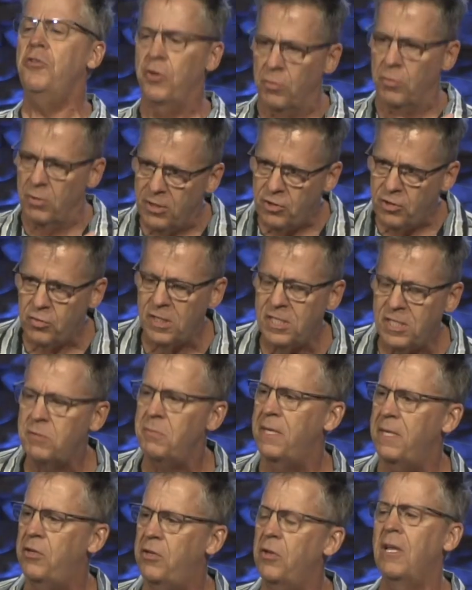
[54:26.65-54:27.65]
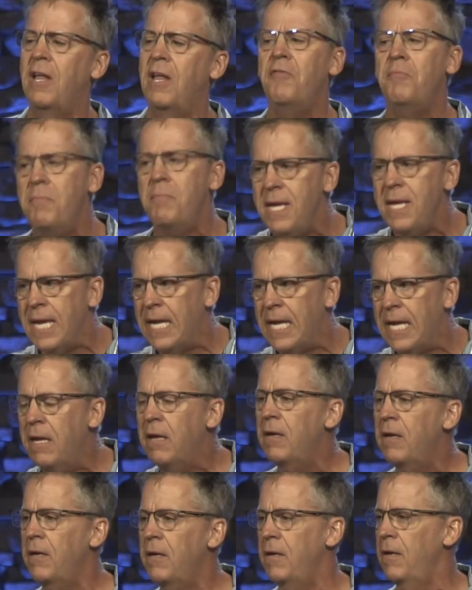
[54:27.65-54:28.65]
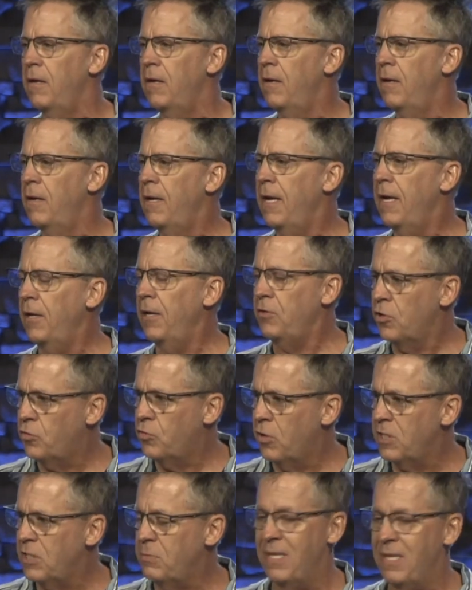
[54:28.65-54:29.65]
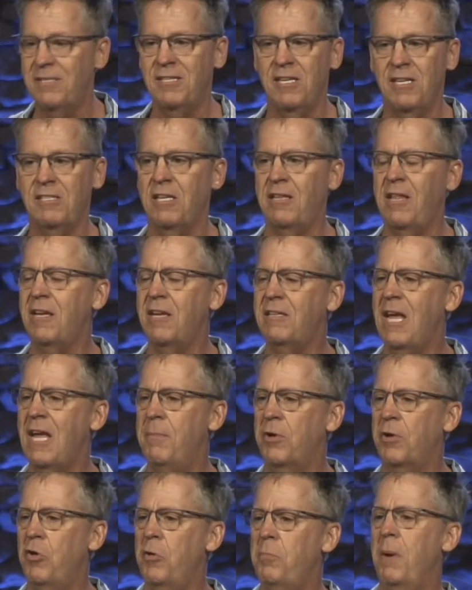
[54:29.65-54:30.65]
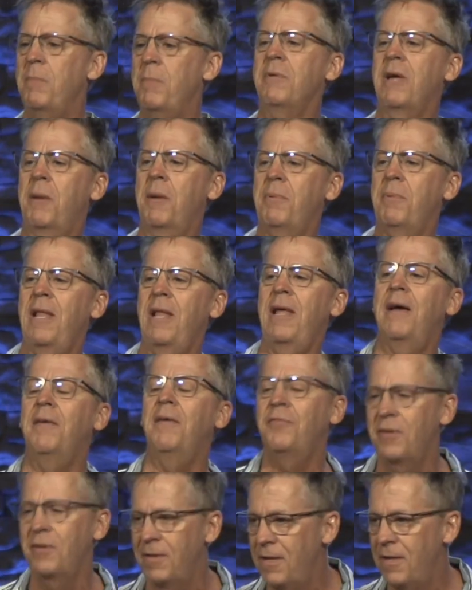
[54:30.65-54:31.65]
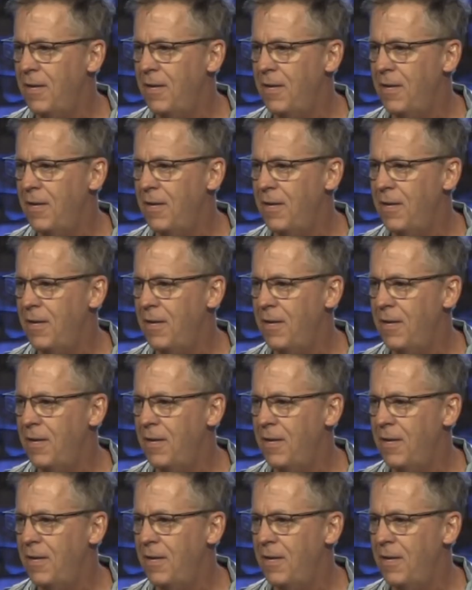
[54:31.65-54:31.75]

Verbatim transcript: Do you really trust me? Do you love me and you trust me? He says, At that time, a group of them got up and left.